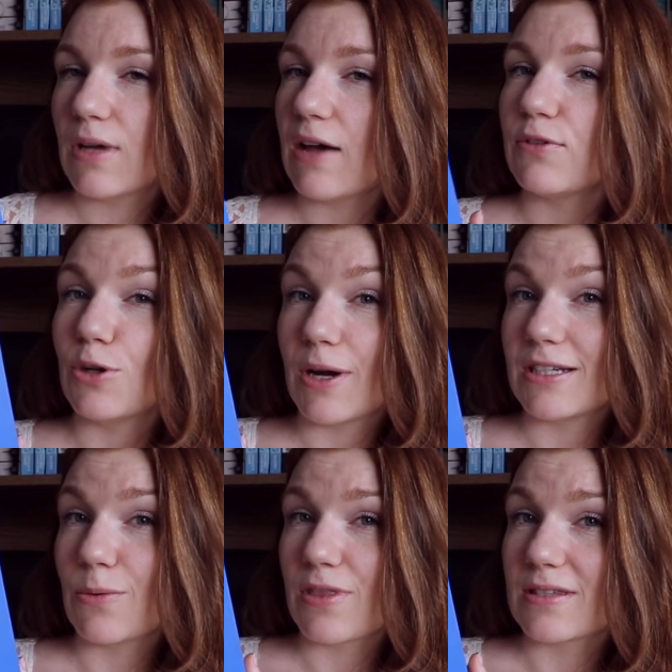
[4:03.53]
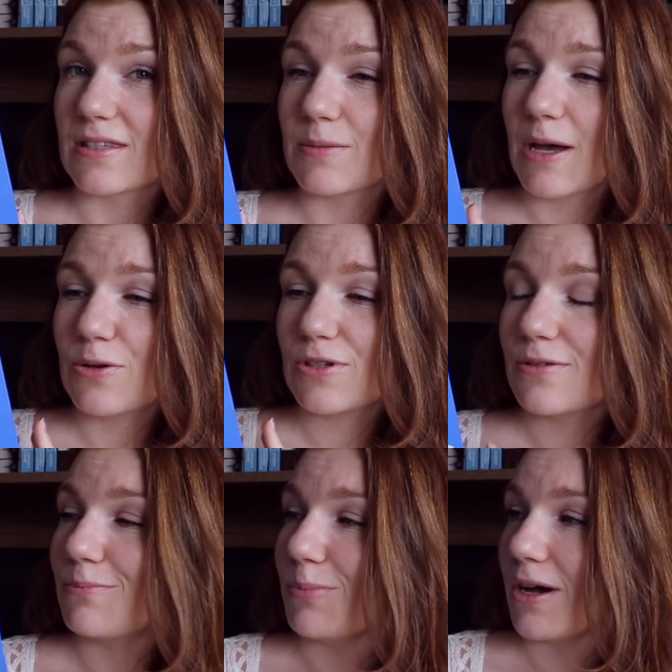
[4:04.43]
I have no idea what this is about,
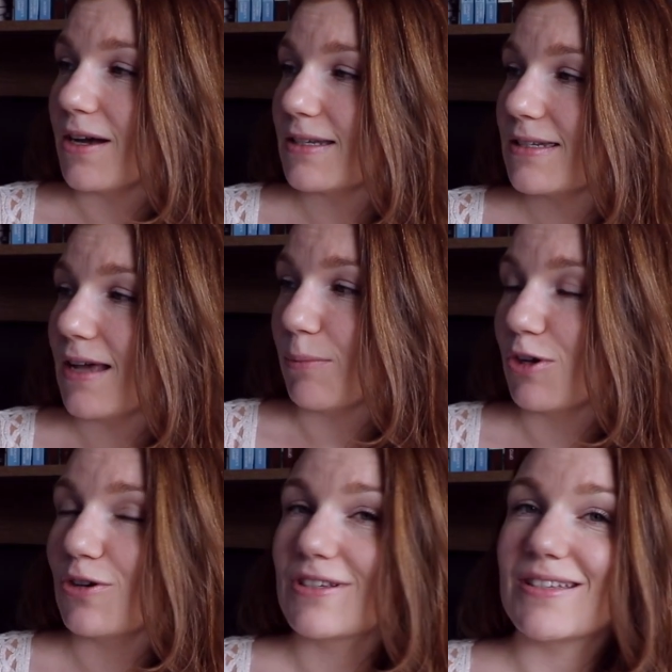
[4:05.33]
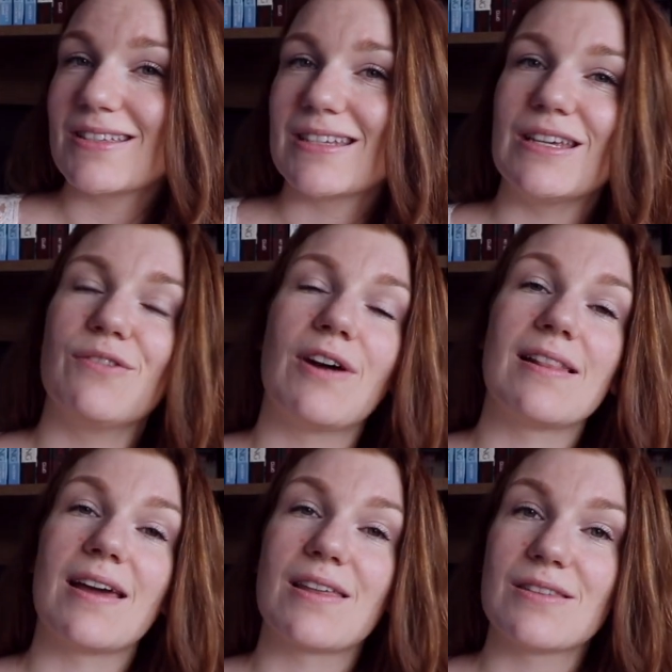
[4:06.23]
but I'm curious to see if I
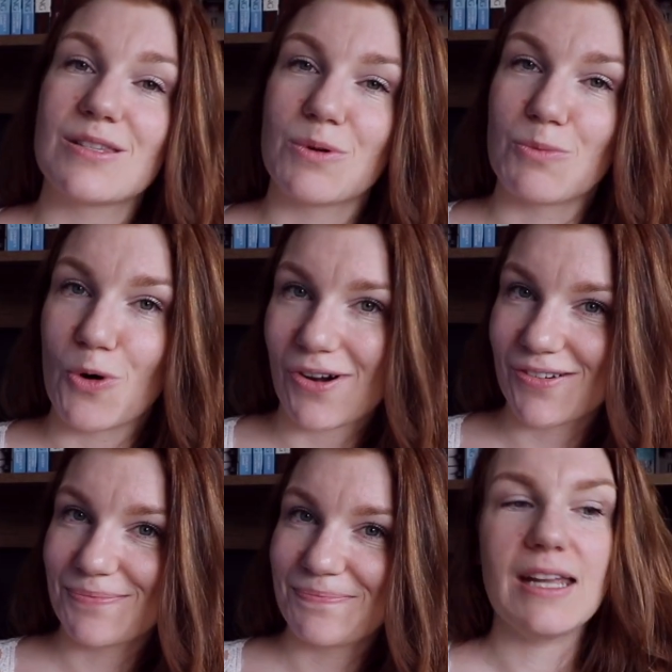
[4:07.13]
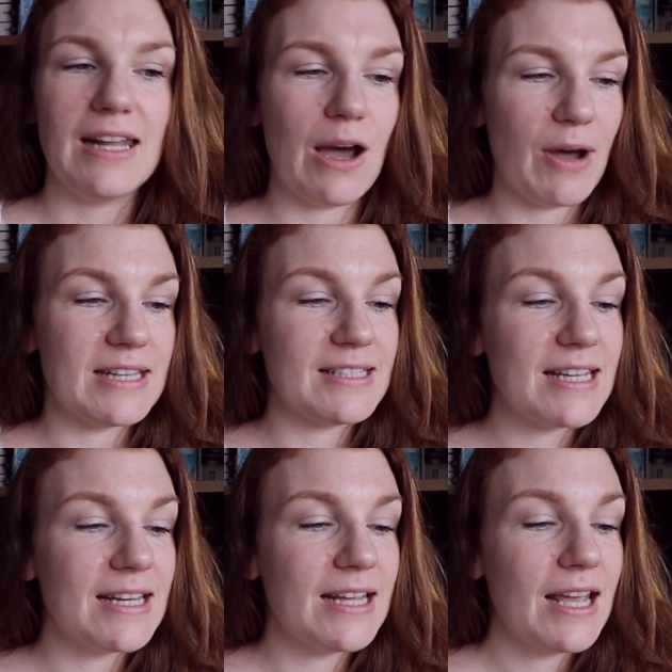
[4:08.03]
like this one more. Now, I
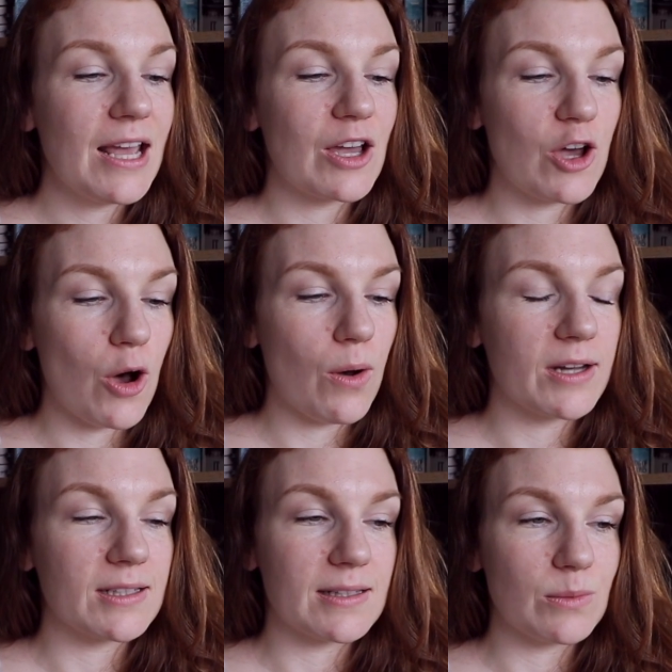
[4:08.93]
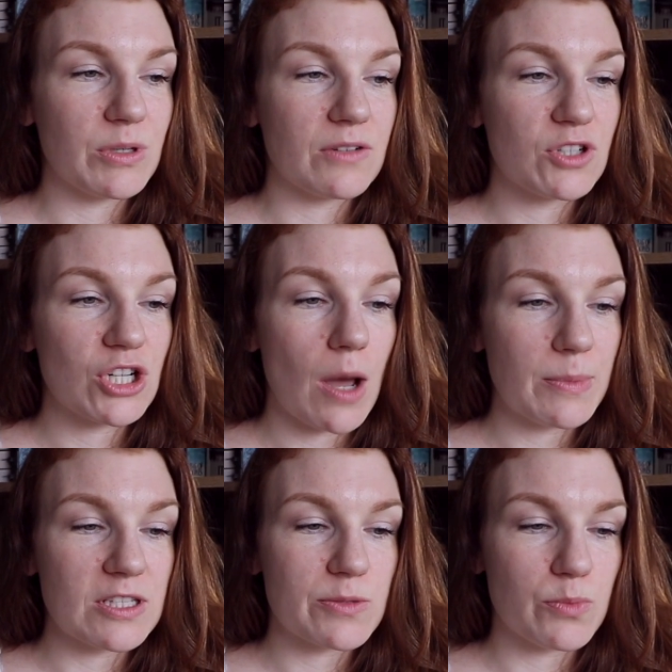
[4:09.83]
did go on a little bit of a
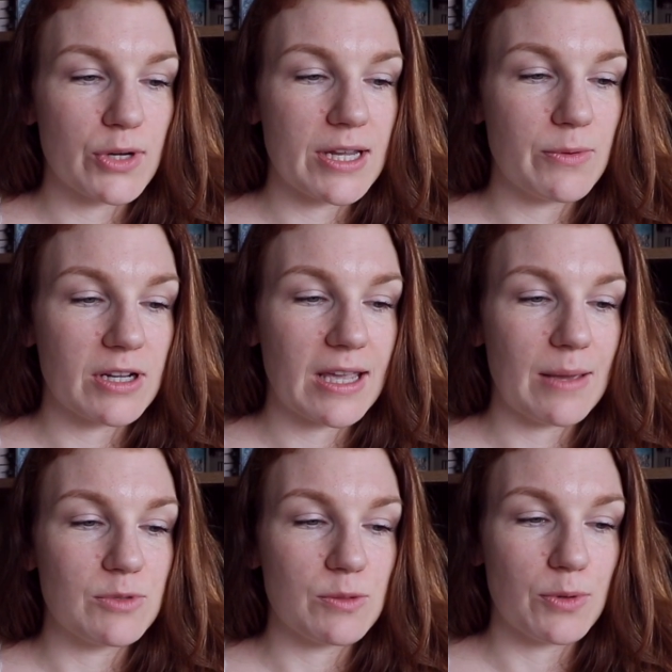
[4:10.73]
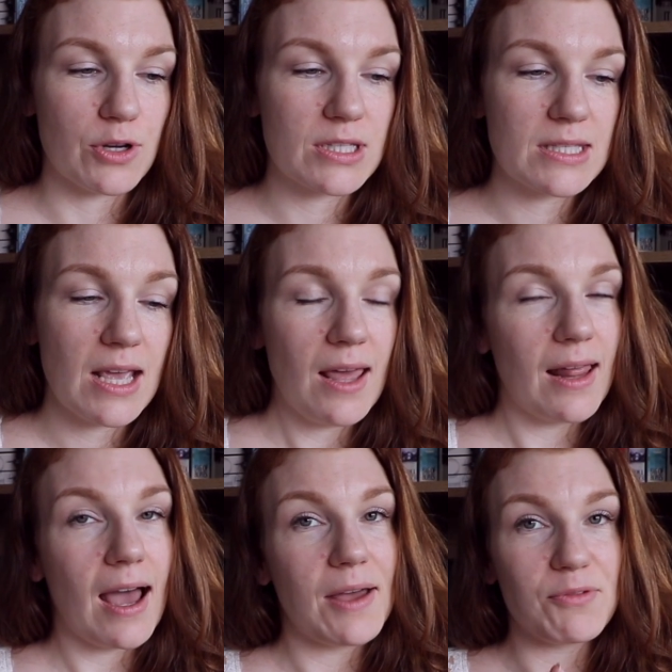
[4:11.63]
shopping spree when it came to books.
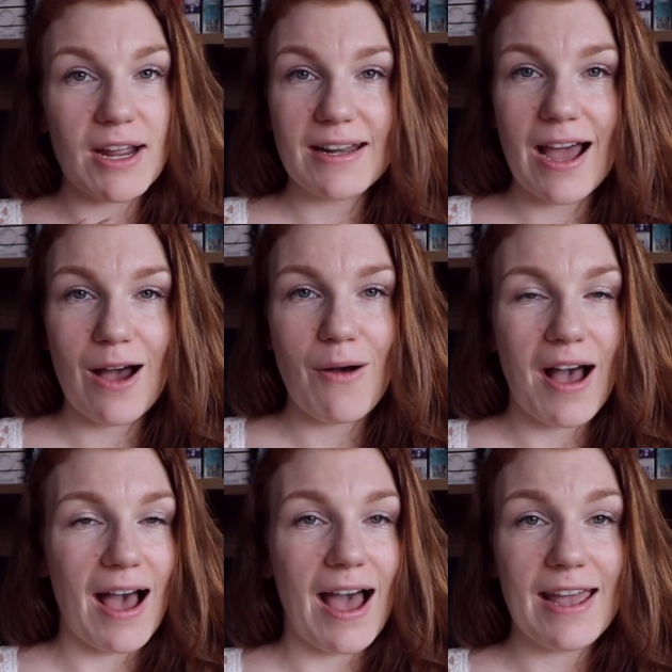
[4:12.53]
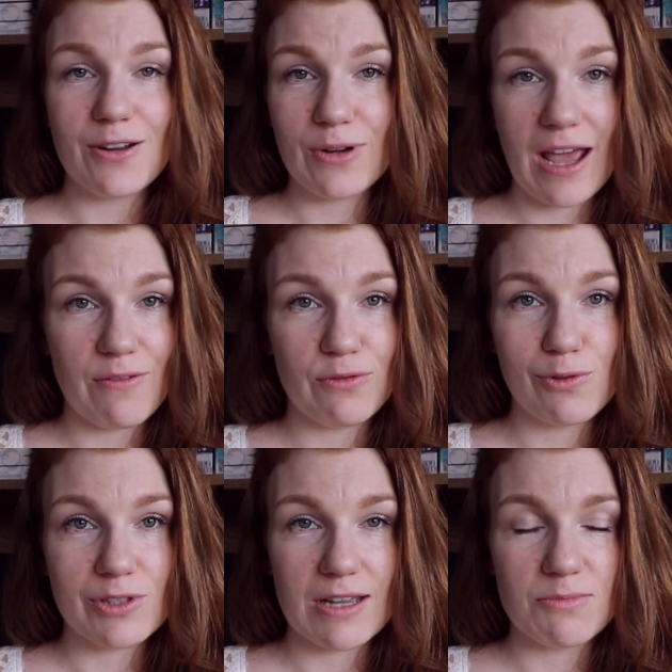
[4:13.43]
Right now, I don't have a
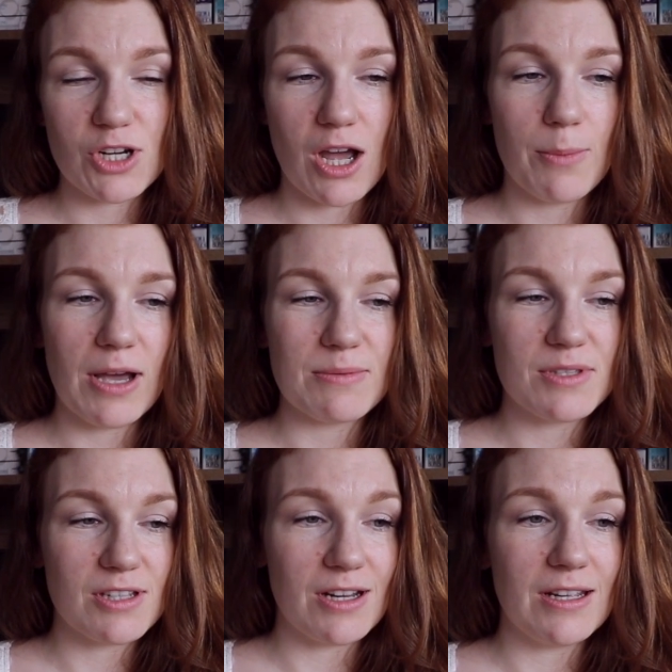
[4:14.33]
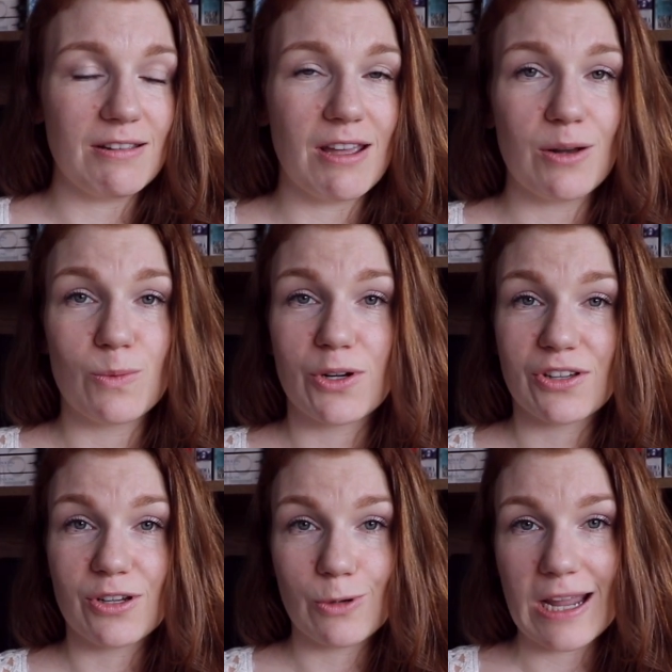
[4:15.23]
full-time job. I'm studying and
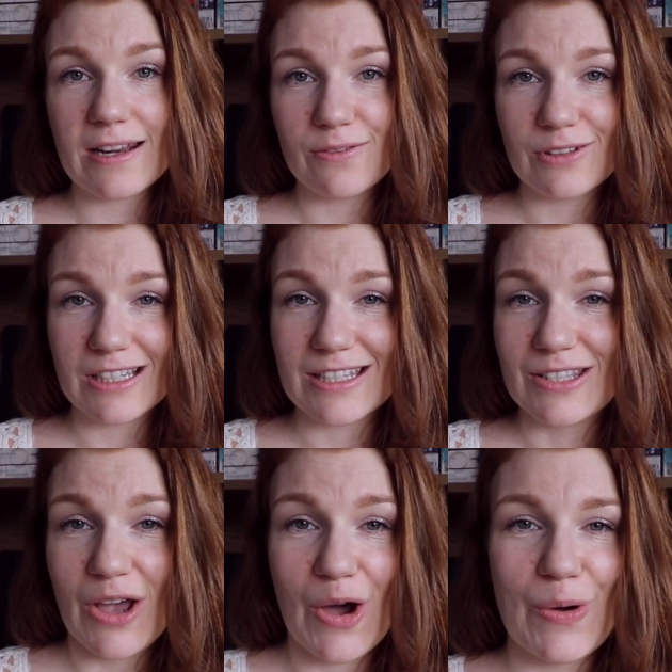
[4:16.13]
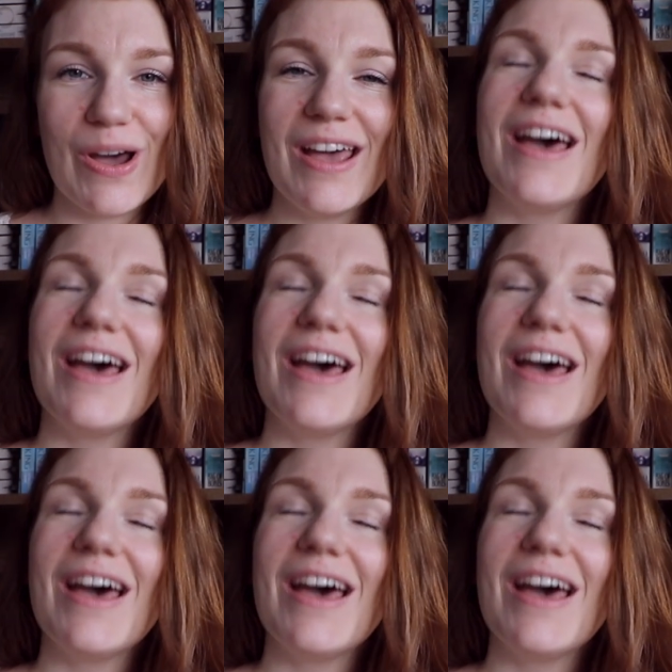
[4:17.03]
working creatively, so